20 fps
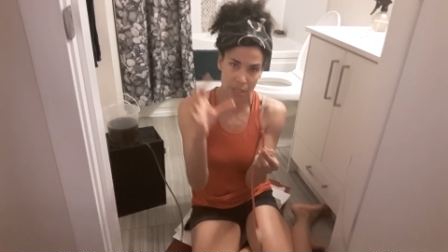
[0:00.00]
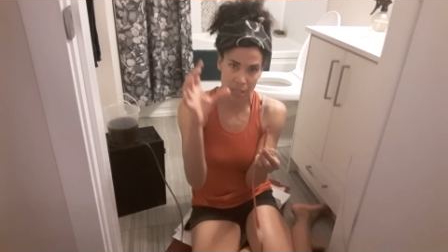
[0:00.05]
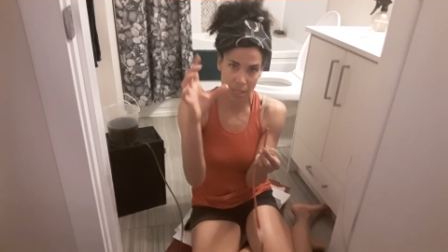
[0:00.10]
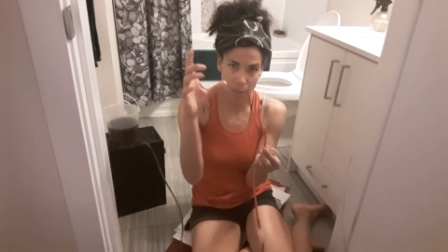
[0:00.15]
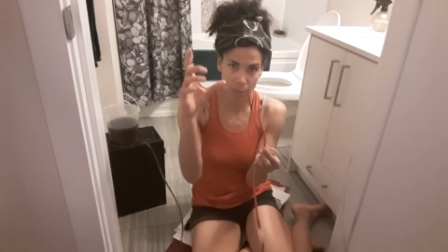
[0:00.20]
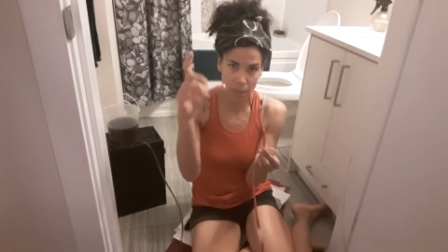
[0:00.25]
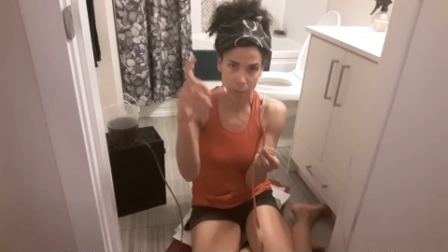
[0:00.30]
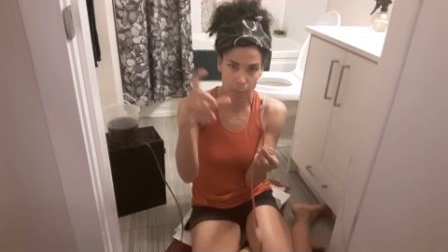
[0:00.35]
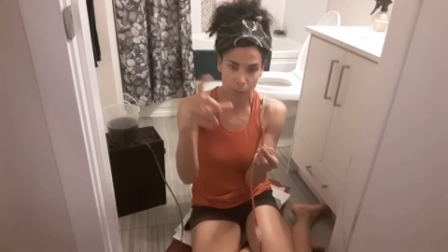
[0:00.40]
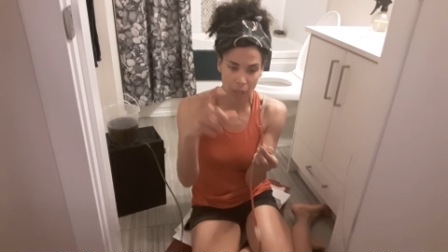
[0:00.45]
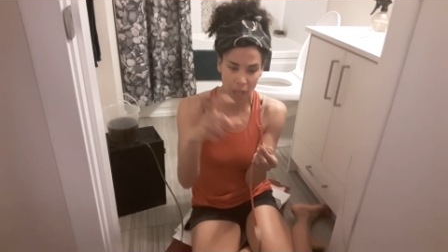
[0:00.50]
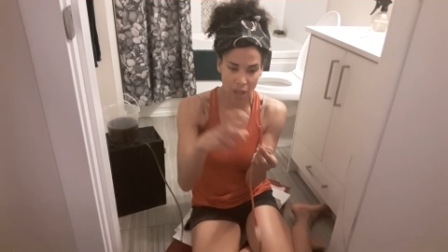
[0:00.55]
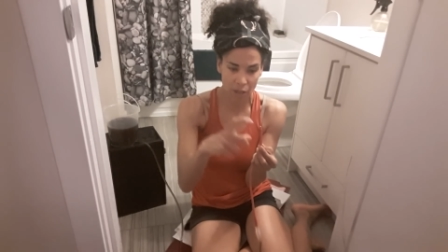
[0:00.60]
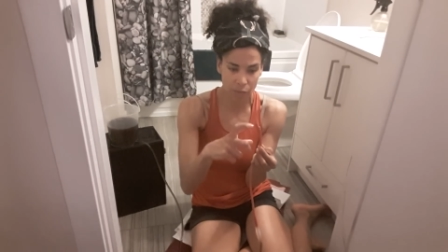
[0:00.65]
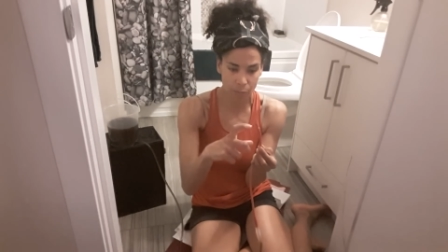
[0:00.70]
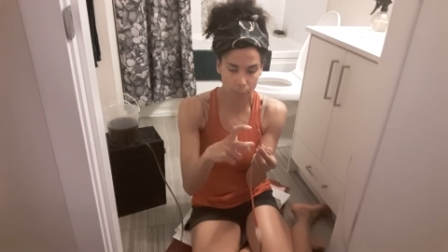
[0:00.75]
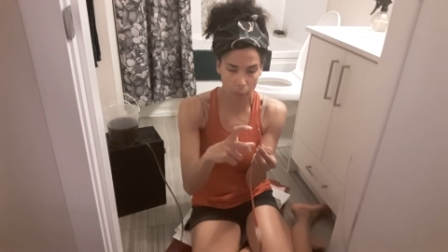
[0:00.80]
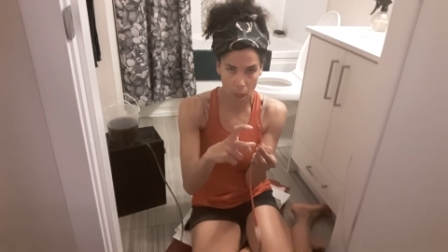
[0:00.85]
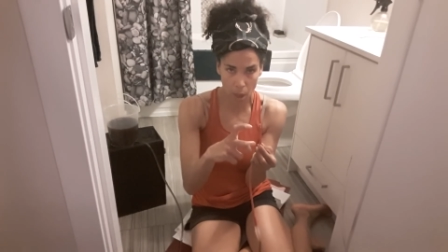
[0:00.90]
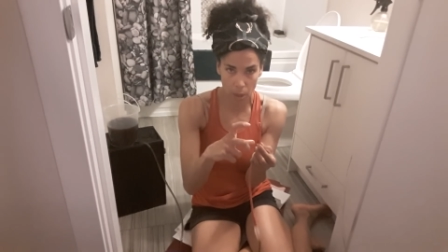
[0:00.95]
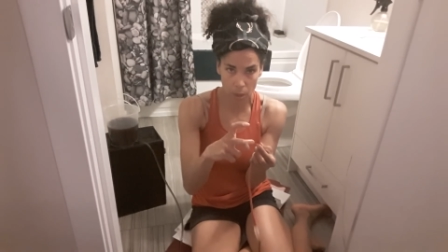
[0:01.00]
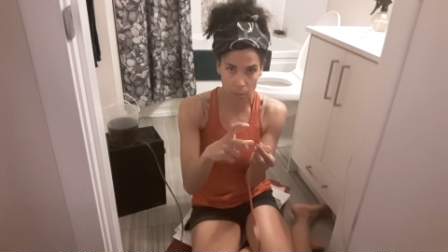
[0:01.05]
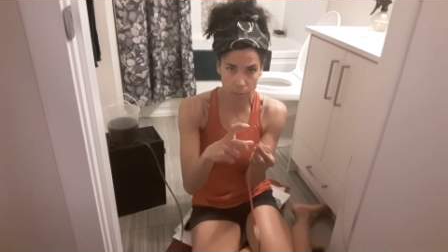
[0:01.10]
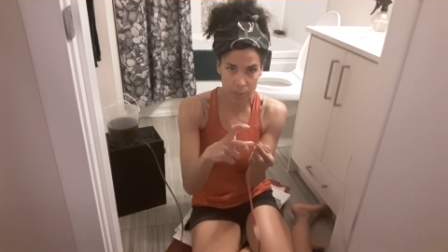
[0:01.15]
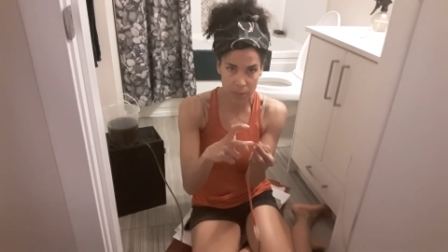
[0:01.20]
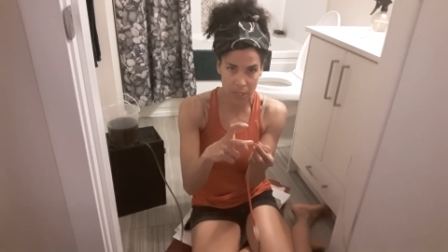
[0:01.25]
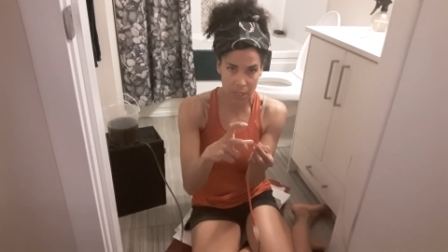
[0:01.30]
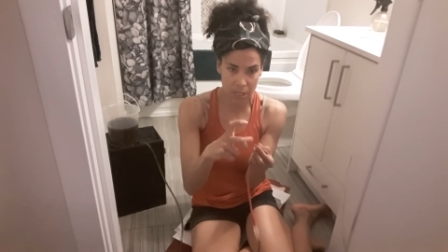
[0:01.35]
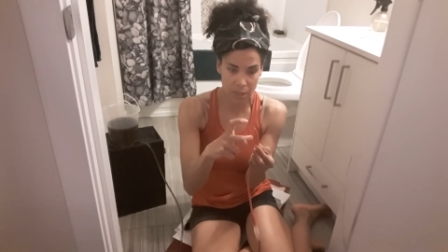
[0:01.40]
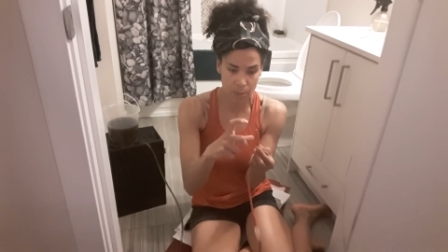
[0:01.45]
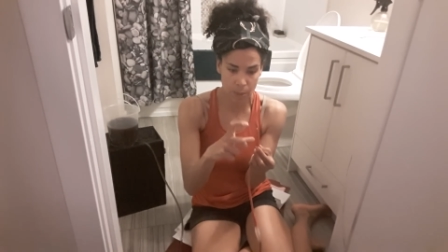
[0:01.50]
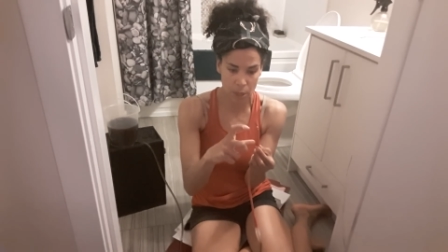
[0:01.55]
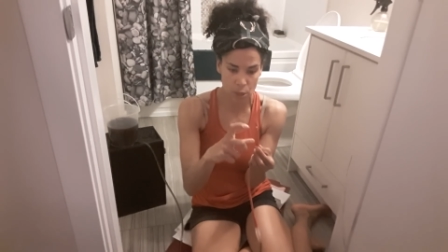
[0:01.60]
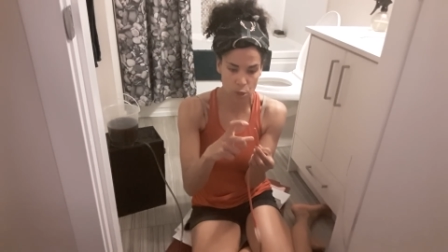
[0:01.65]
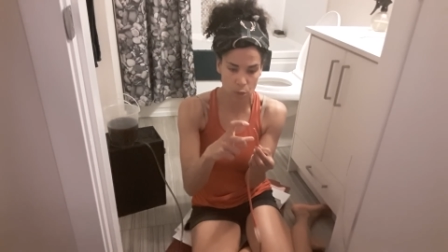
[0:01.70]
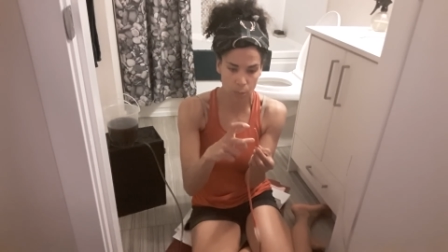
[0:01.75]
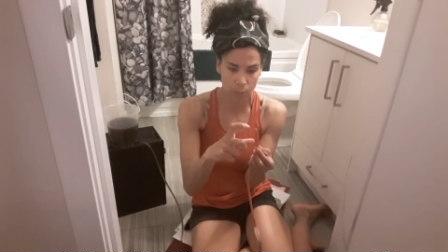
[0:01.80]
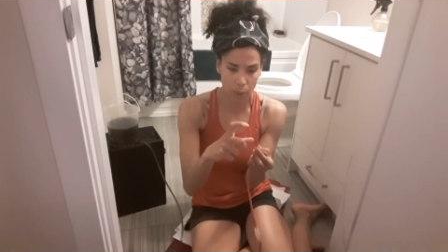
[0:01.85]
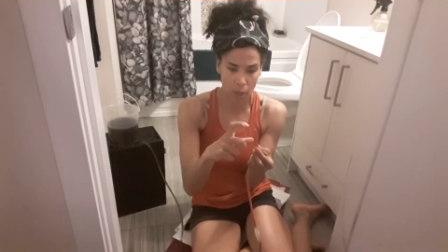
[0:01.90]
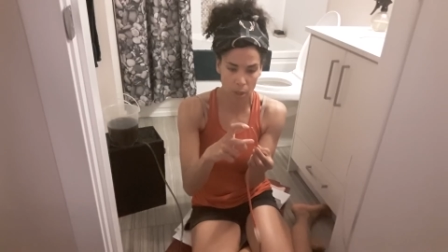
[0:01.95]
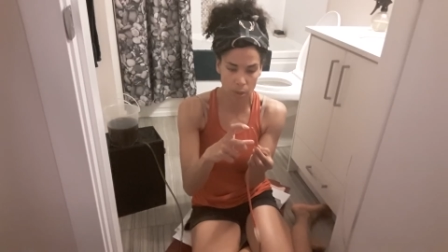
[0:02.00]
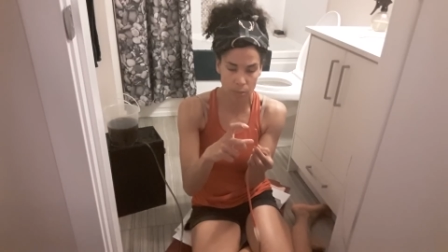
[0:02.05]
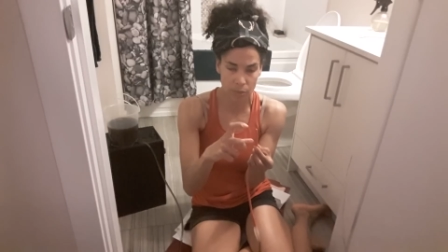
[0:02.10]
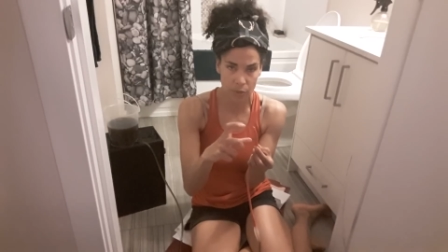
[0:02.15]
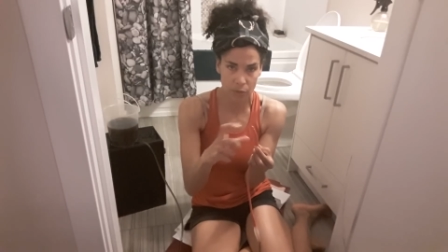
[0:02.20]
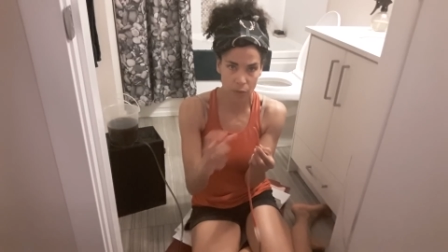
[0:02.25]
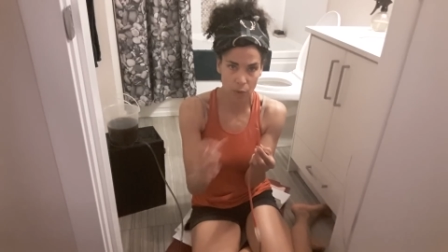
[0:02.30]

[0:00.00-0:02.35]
and some people have bulbs, special bulbs